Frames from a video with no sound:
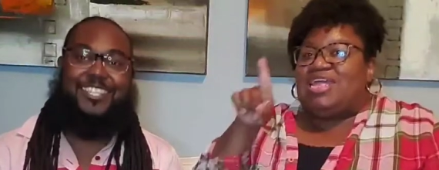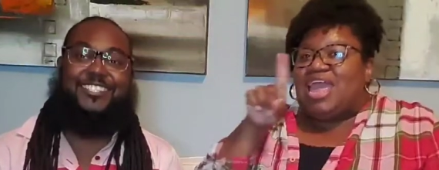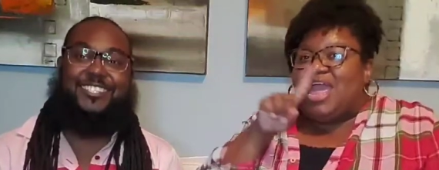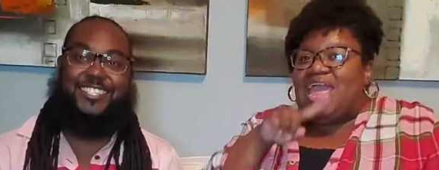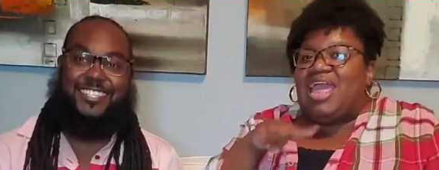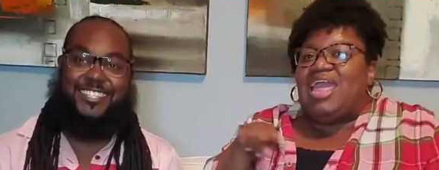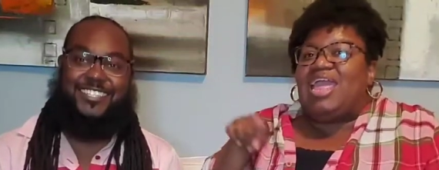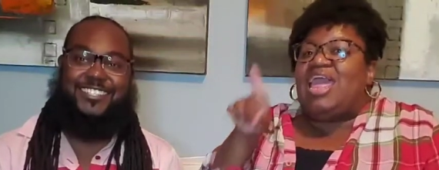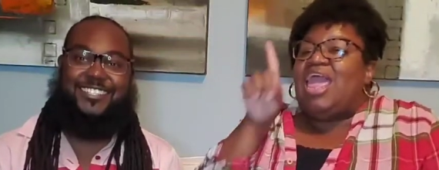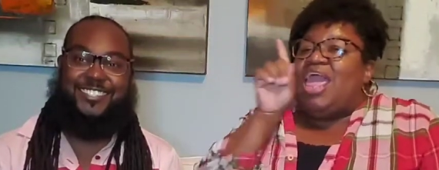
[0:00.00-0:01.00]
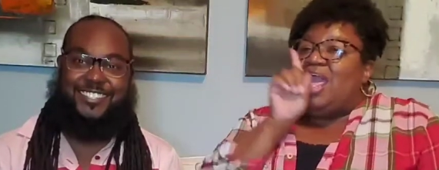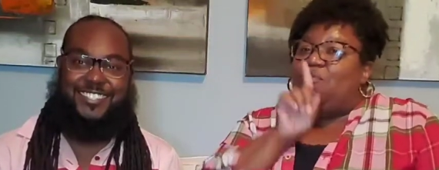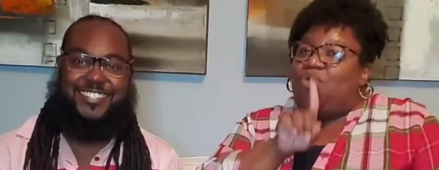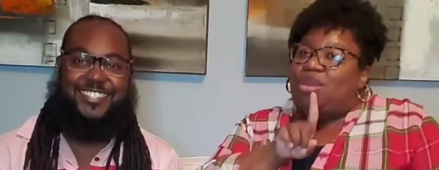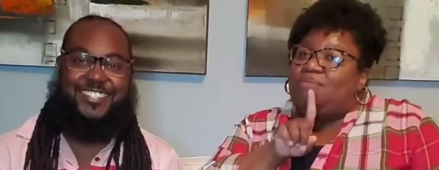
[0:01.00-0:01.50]
Speaker 1: Yay.
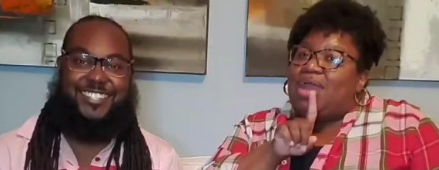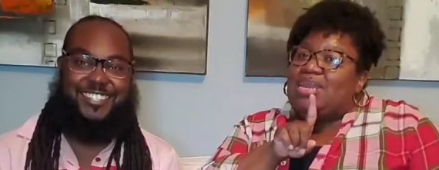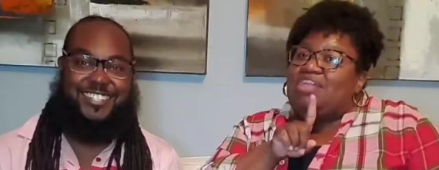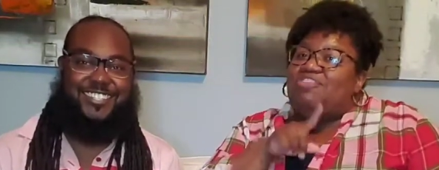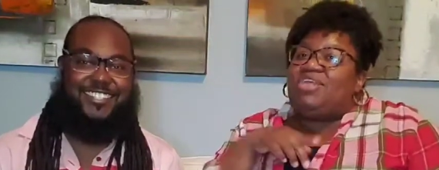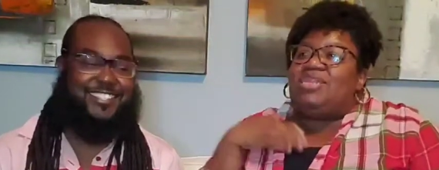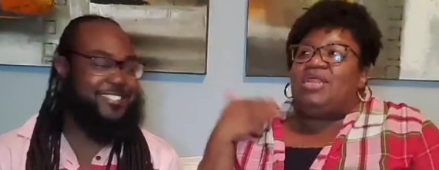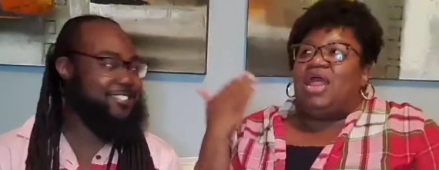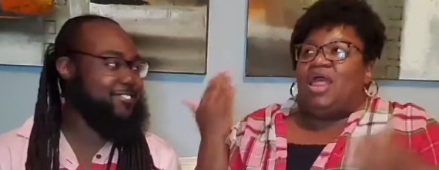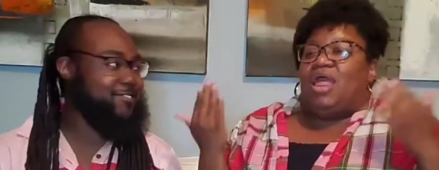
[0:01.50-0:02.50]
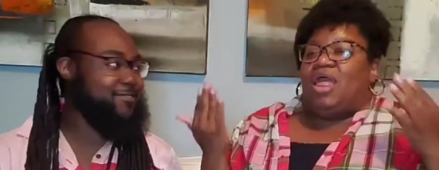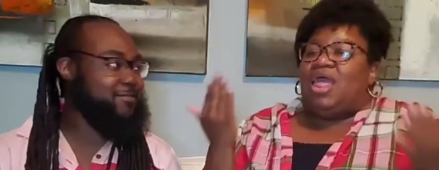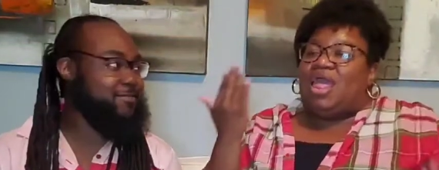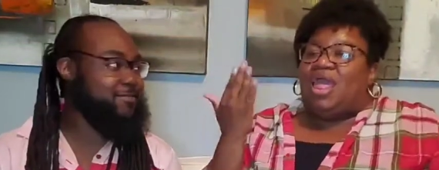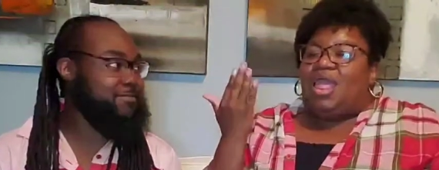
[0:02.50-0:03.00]
And one of my niches
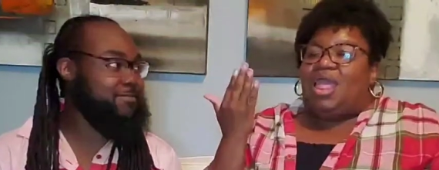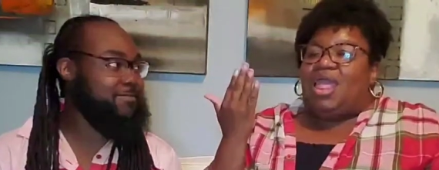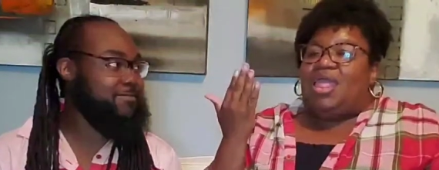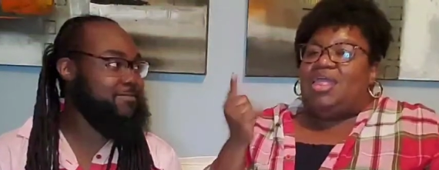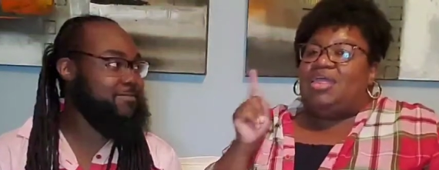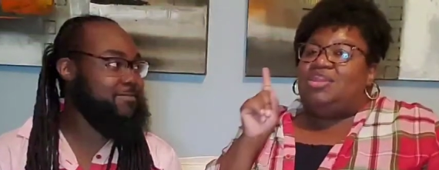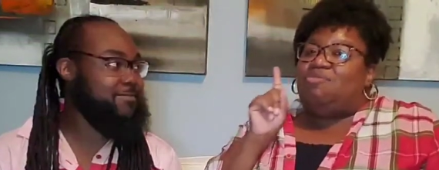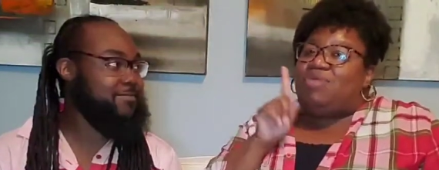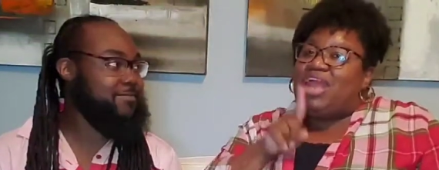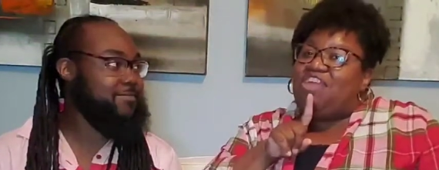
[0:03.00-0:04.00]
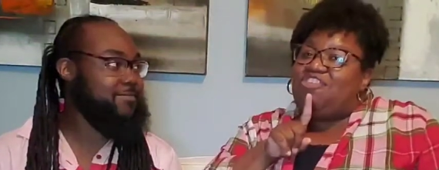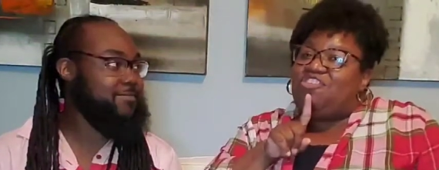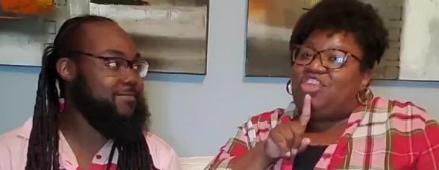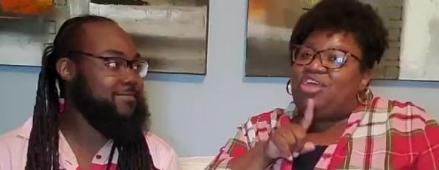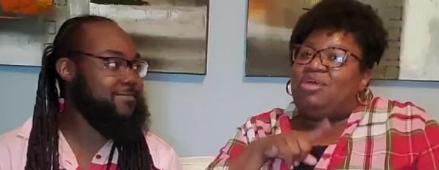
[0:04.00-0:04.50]
is
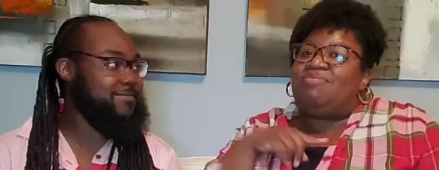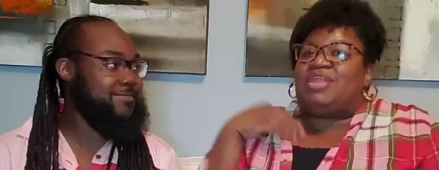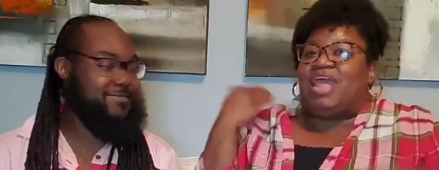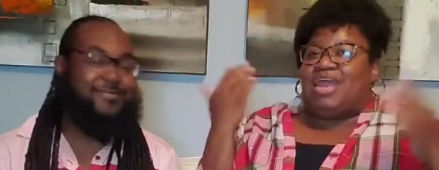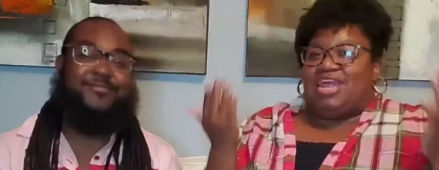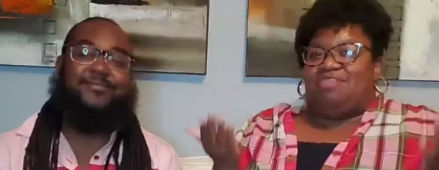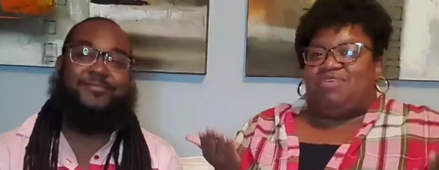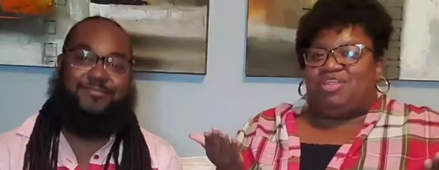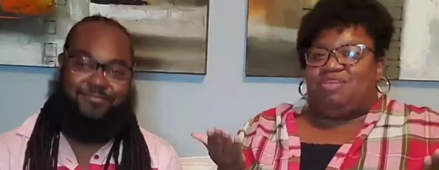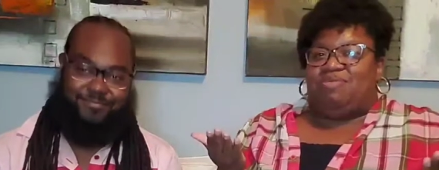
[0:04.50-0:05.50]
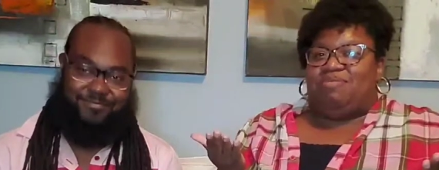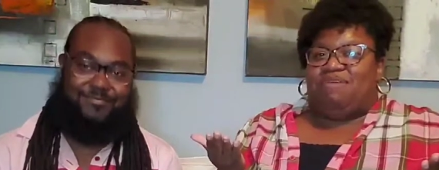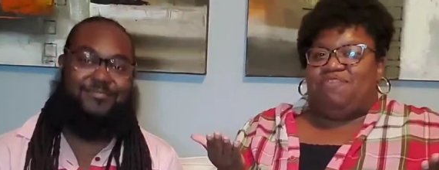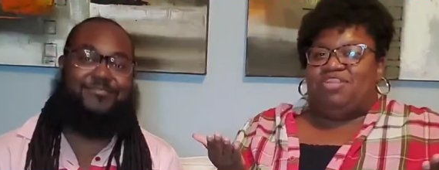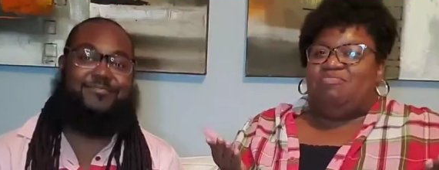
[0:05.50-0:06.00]
relationships. And that's what's going to be
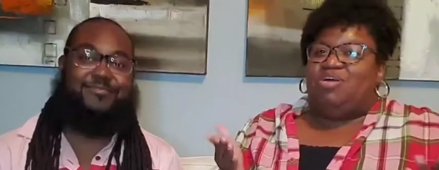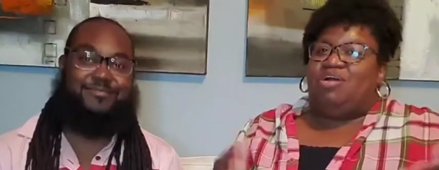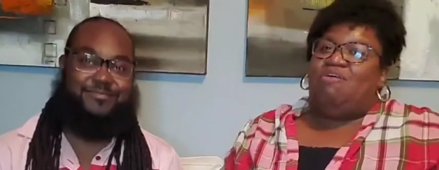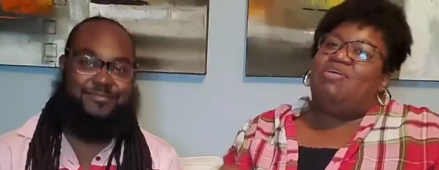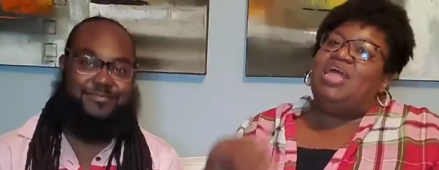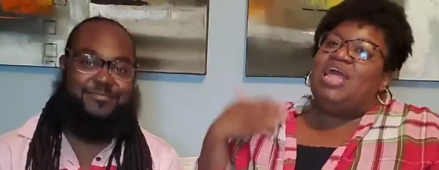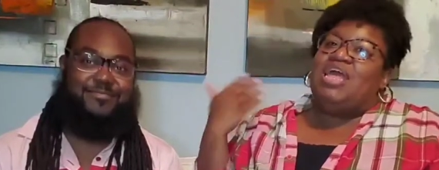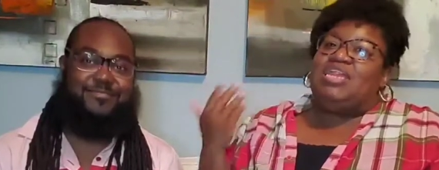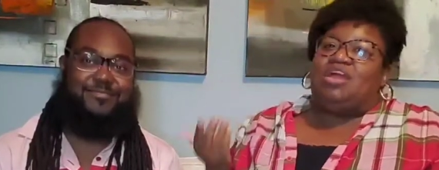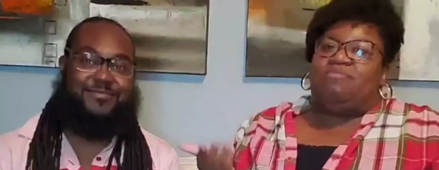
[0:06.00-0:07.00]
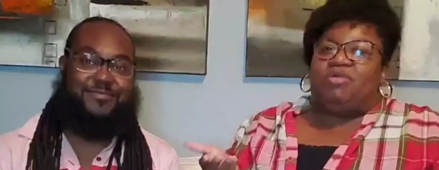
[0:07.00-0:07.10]
my first book on. It's